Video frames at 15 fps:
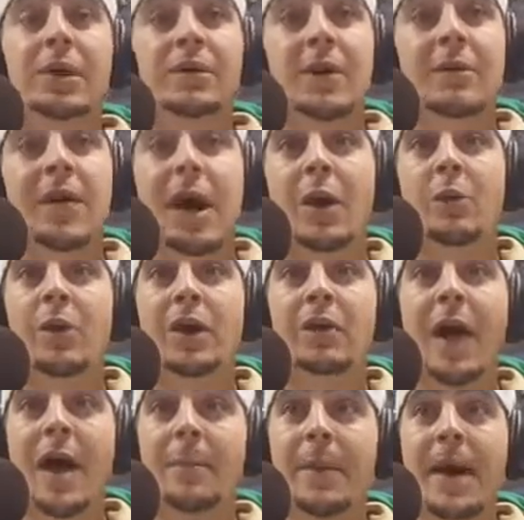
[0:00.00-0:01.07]
They've got quick
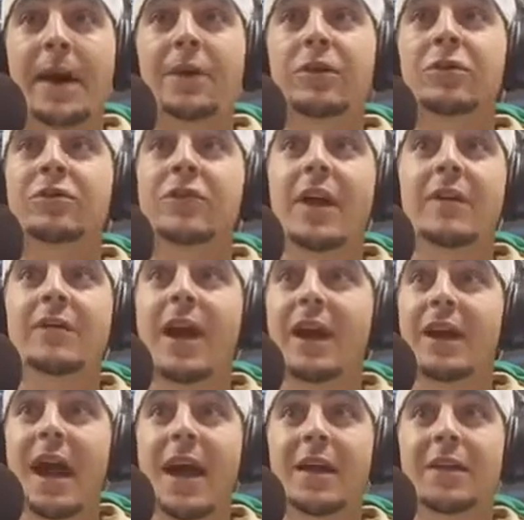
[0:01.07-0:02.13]
linebackers. They've
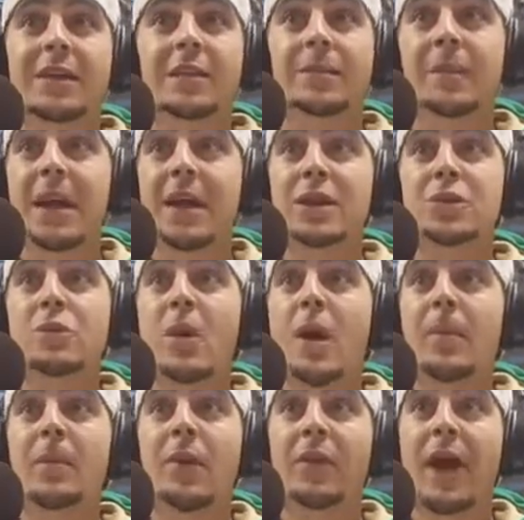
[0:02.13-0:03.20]
got guys that can man you
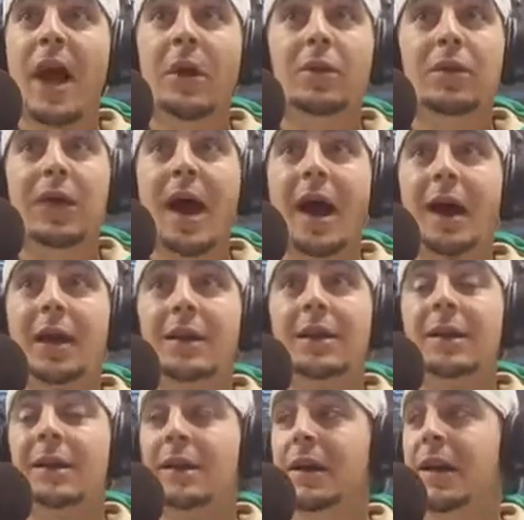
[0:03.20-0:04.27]
up on the outside,
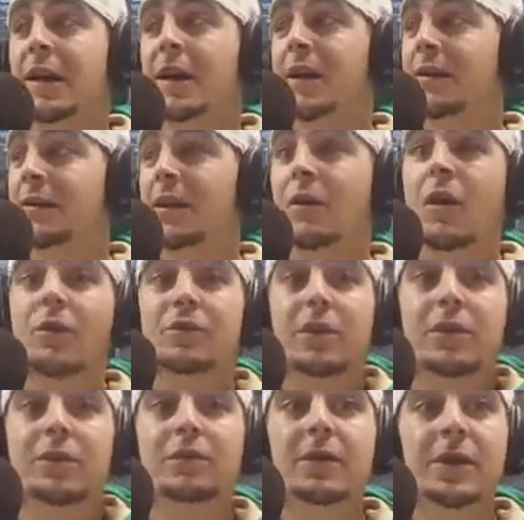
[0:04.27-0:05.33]
and then
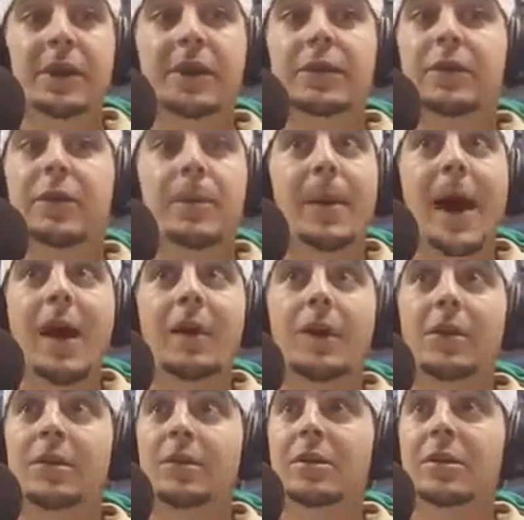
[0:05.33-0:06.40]
offensively, they're
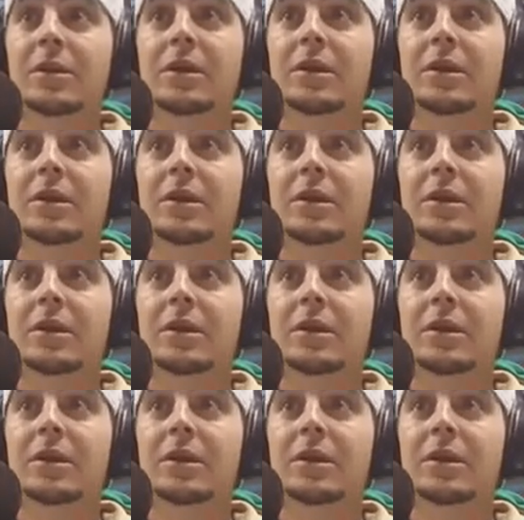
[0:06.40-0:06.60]
balanced.